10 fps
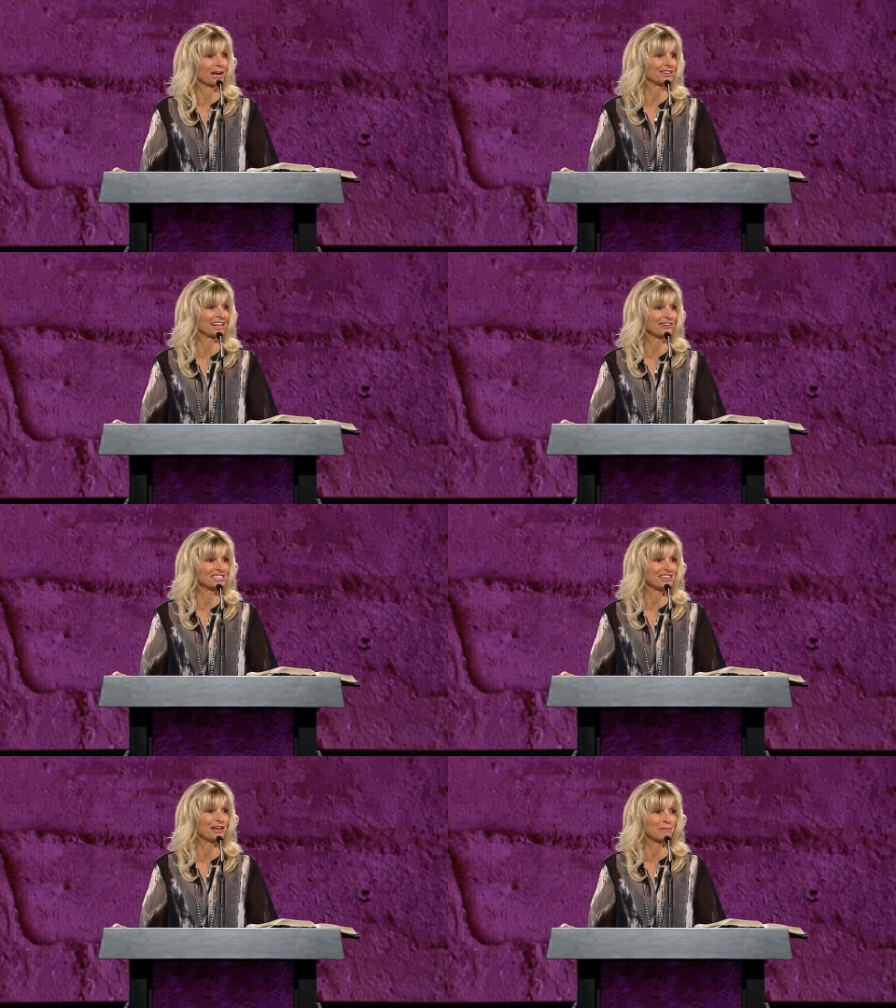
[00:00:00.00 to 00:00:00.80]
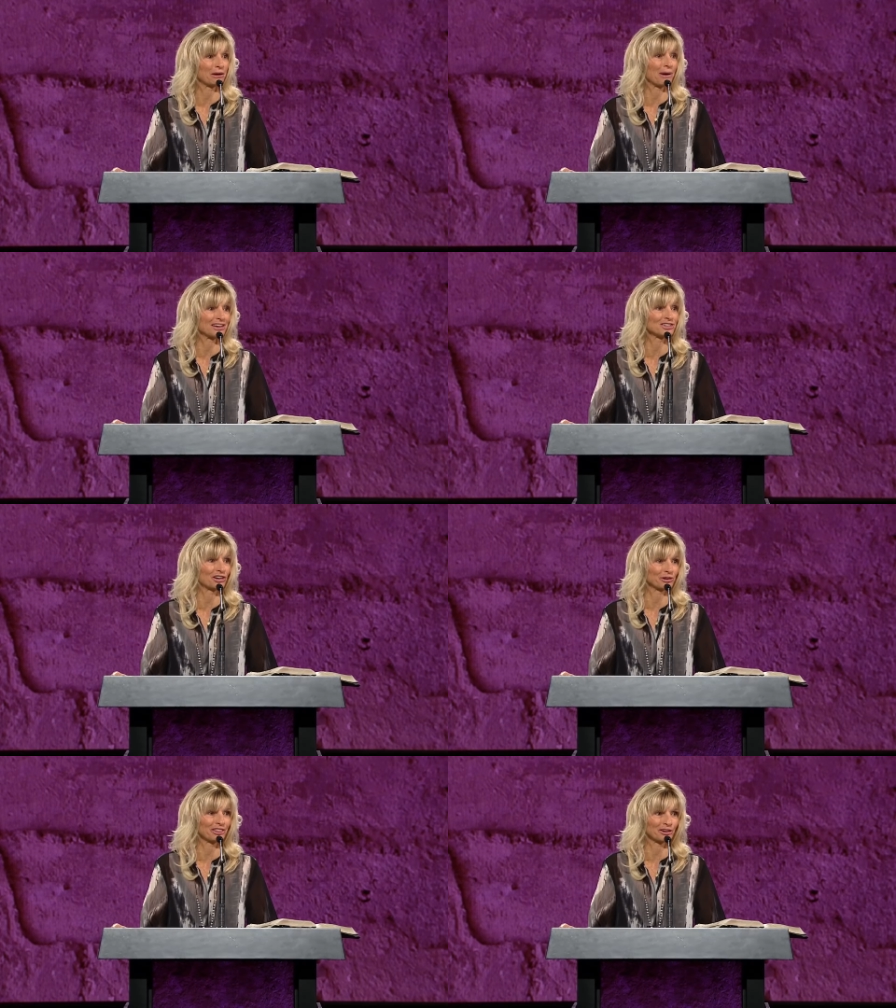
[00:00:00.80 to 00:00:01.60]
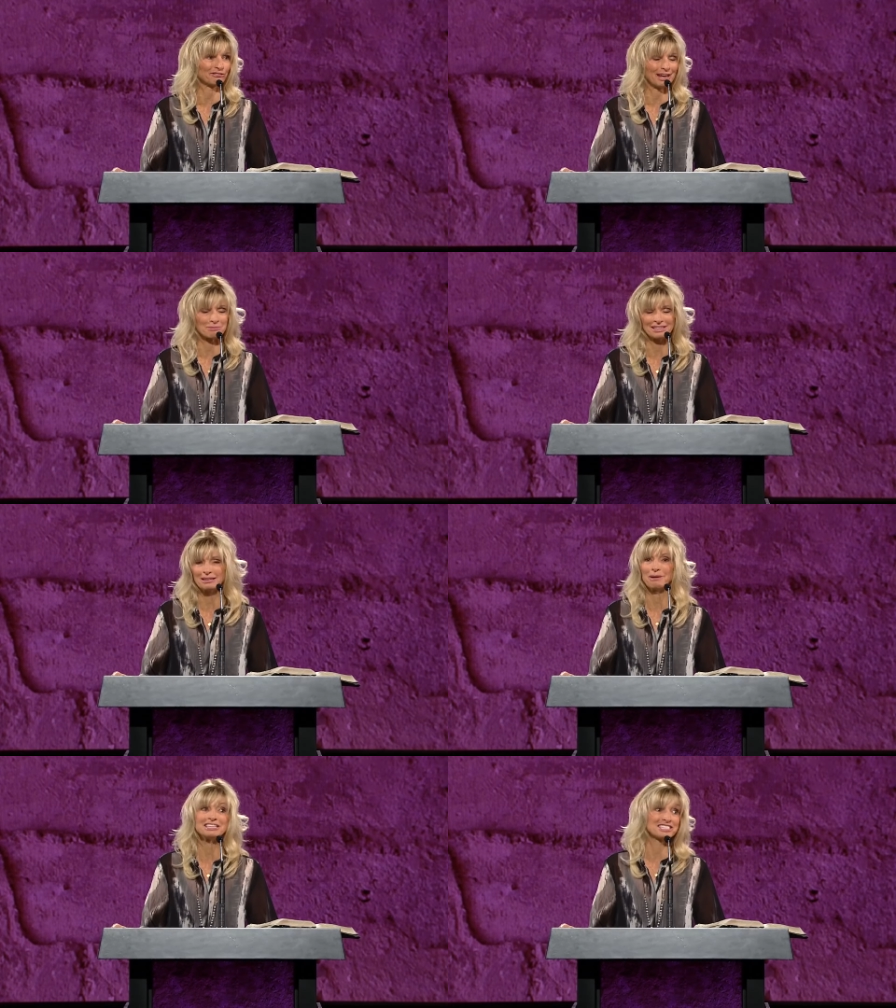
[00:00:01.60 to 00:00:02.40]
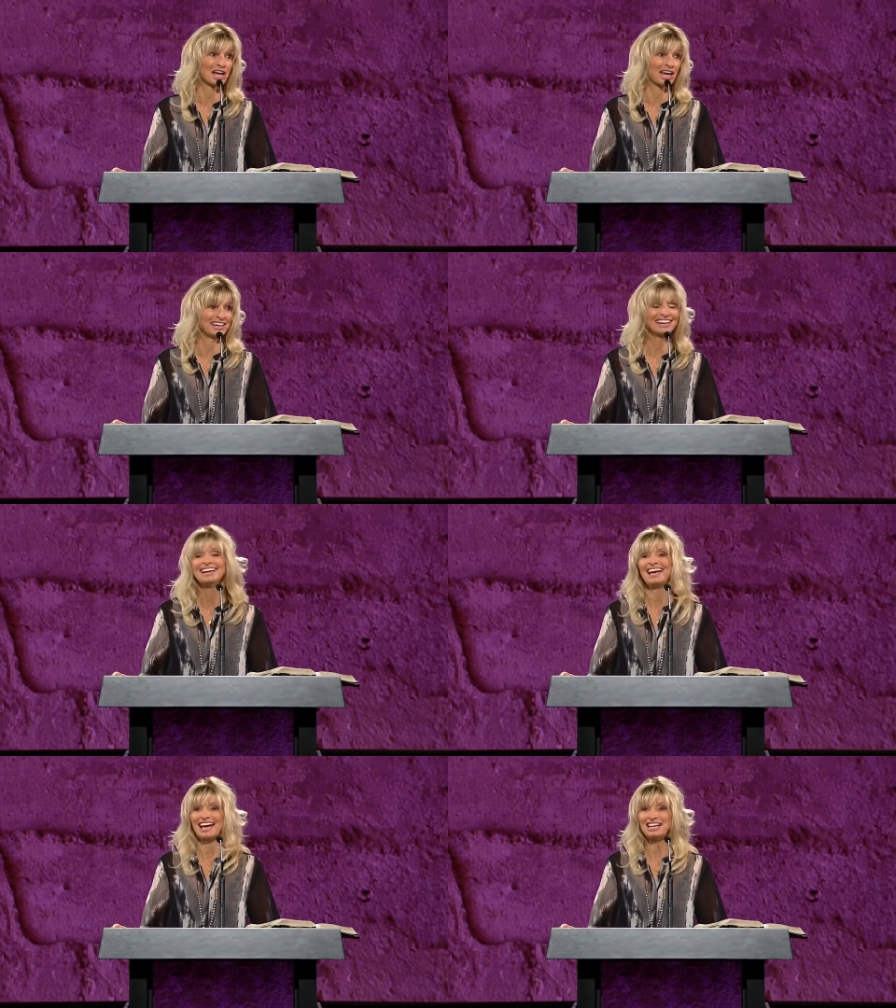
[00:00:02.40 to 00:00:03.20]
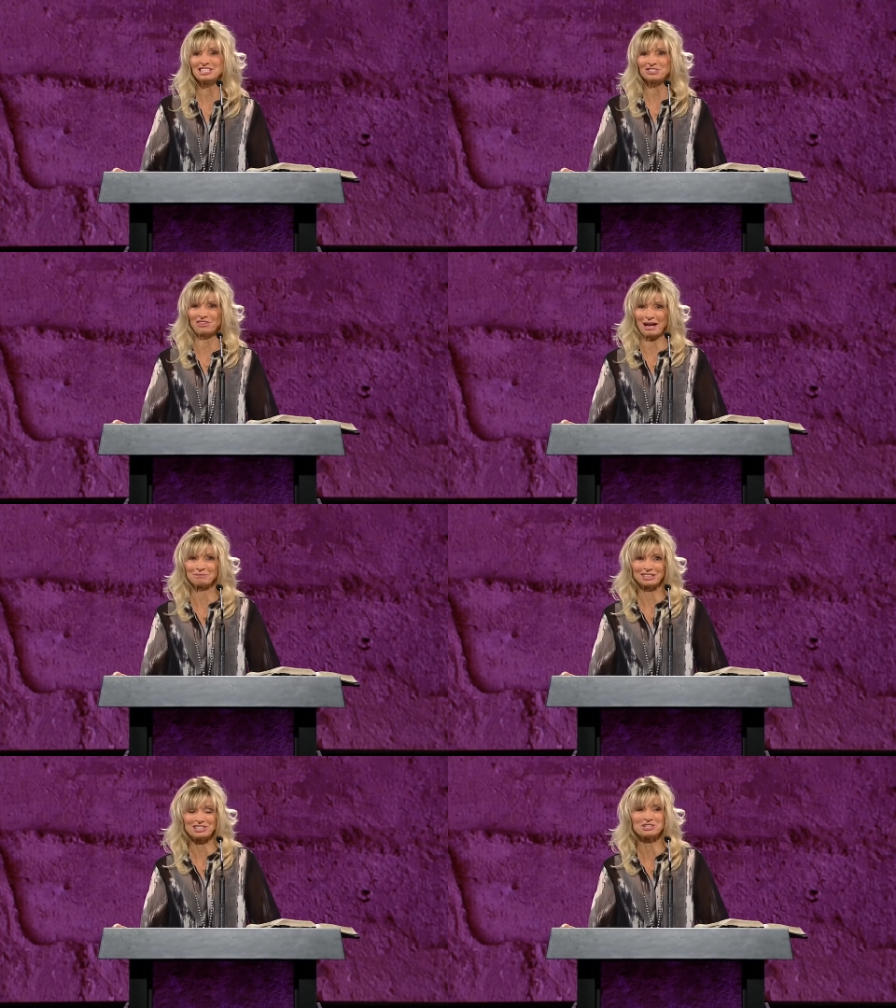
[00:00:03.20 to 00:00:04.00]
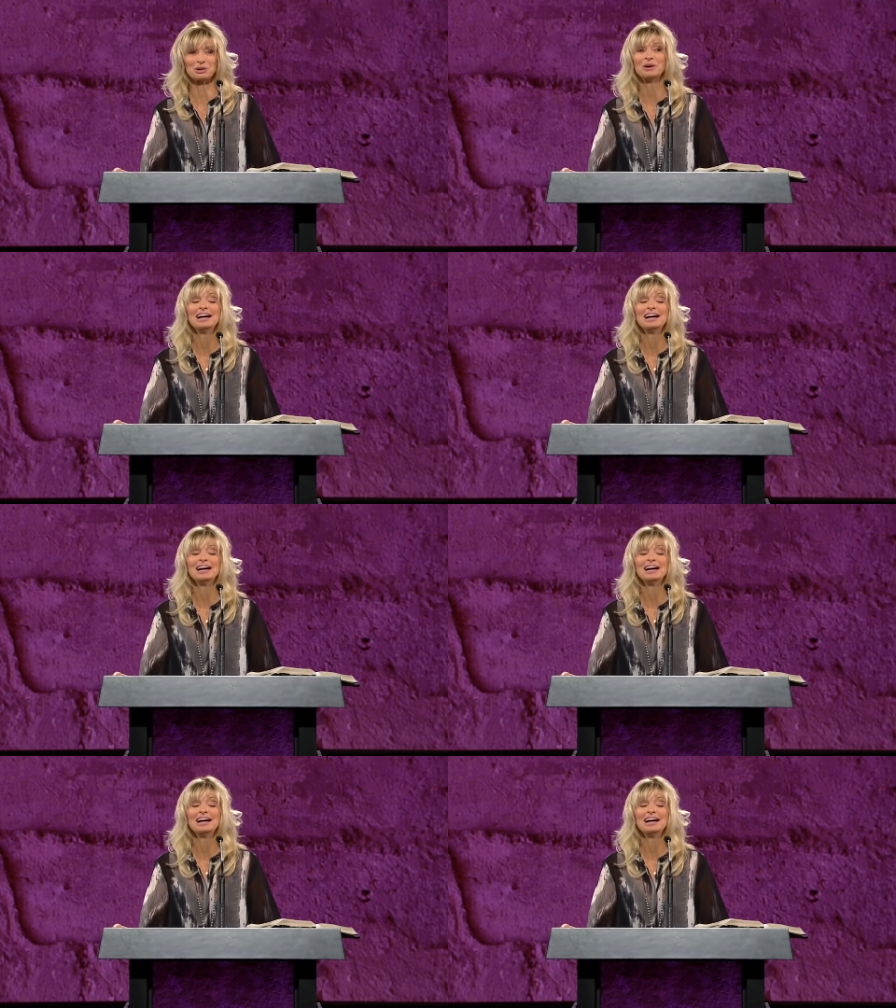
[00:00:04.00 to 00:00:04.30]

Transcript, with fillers: like I said, that my granddaughter and their family, my son and his family too.